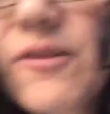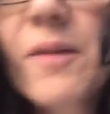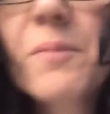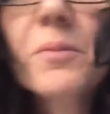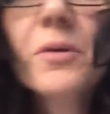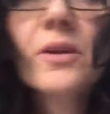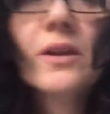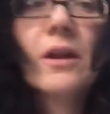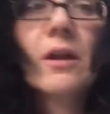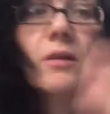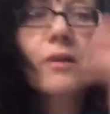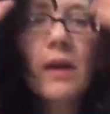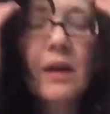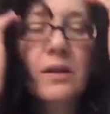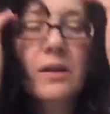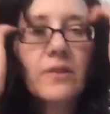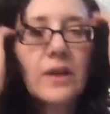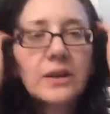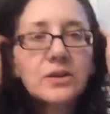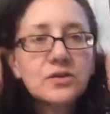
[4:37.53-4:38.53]
if I put a
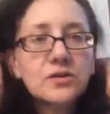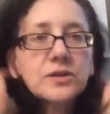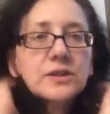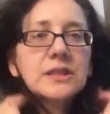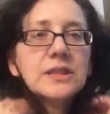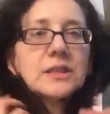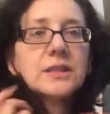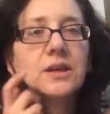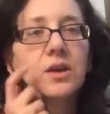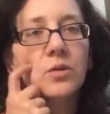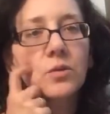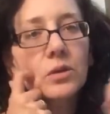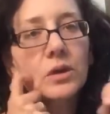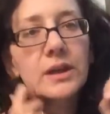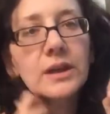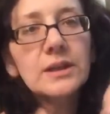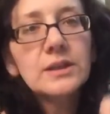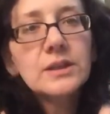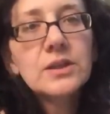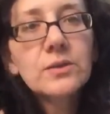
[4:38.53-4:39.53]
lot of extra detail
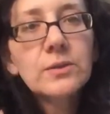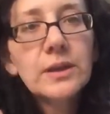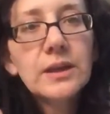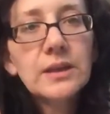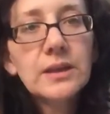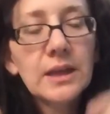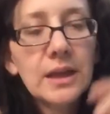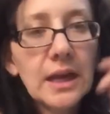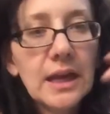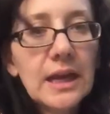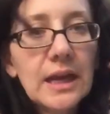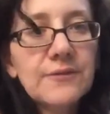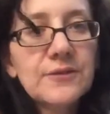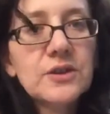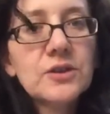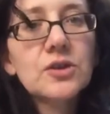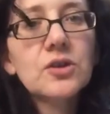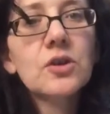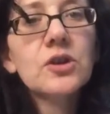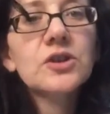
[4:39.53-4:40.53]
work into it, then I
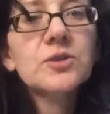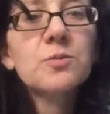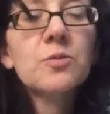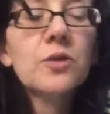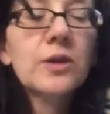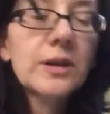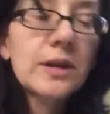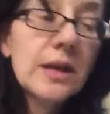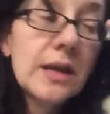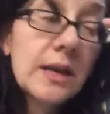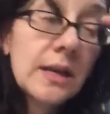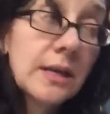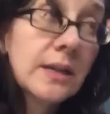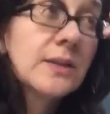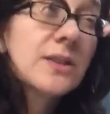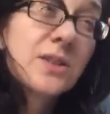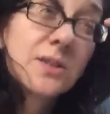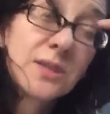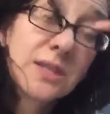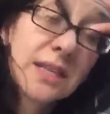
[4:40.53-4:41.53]
have to charge more.
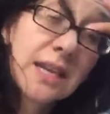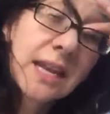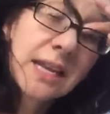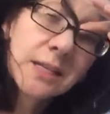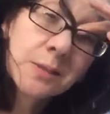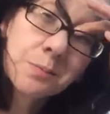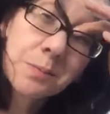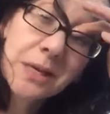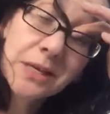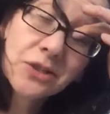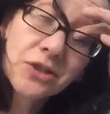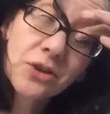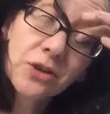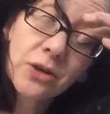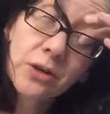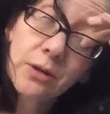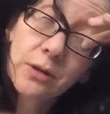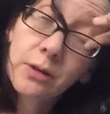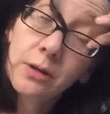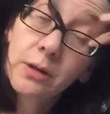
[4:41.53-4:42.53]
So today's
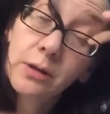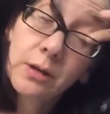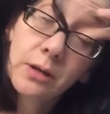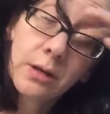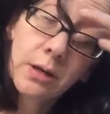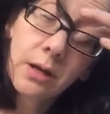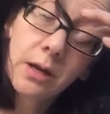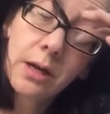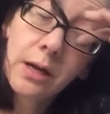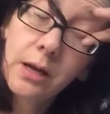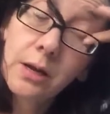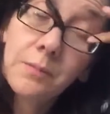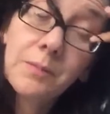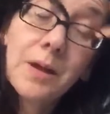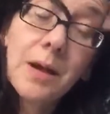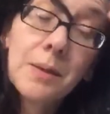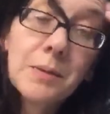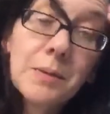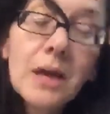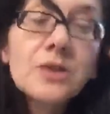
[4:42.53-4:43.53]
picture
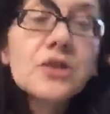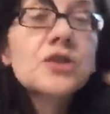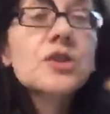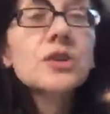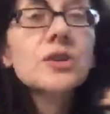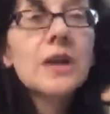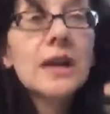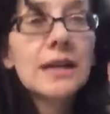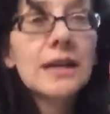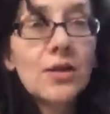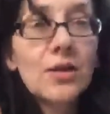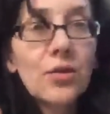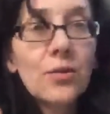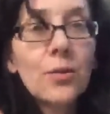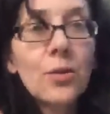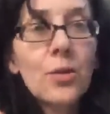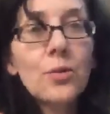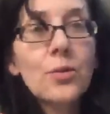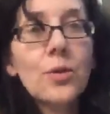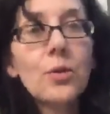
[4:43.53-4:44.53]
um, I'm not sure
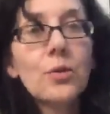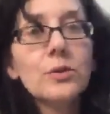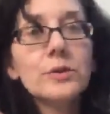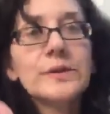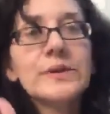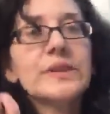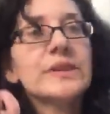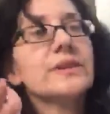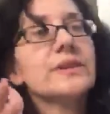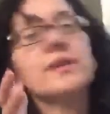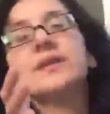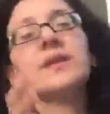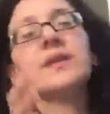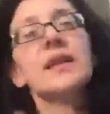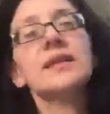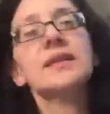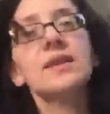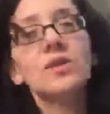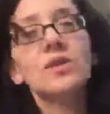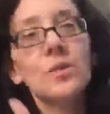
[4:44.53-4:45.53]
I can throw the whole
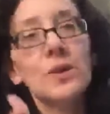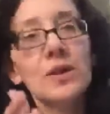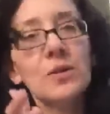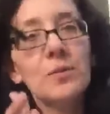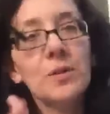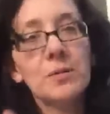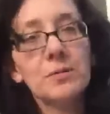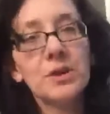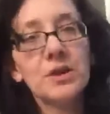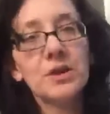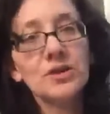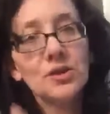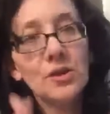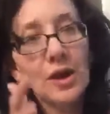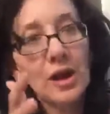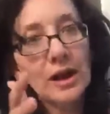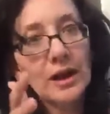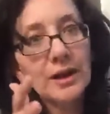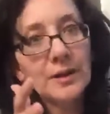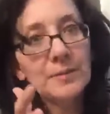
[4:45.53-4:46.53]
the sides on the wheel, but I'm
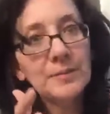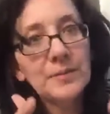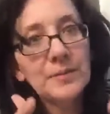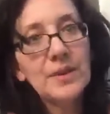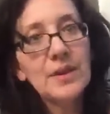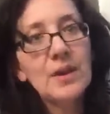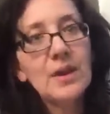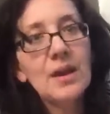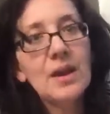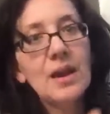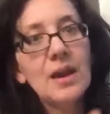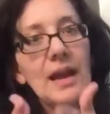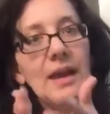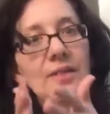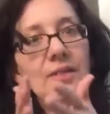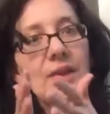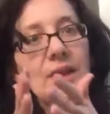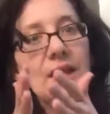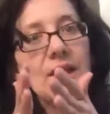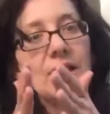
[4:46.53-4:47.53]
going to try.
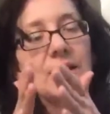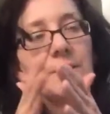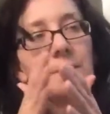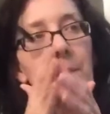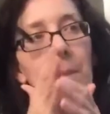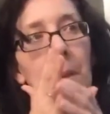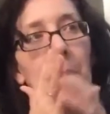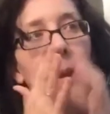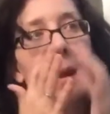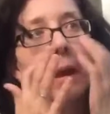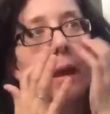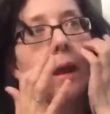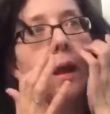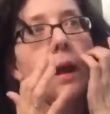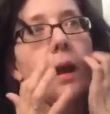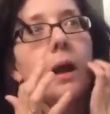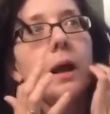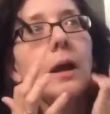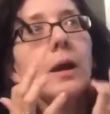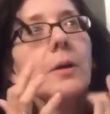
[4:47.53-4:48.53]
And then,
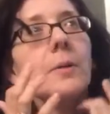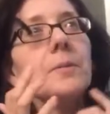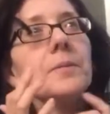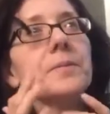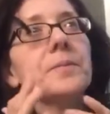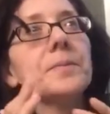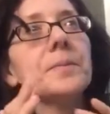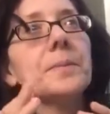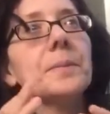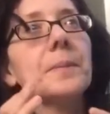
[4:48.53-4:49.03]
um,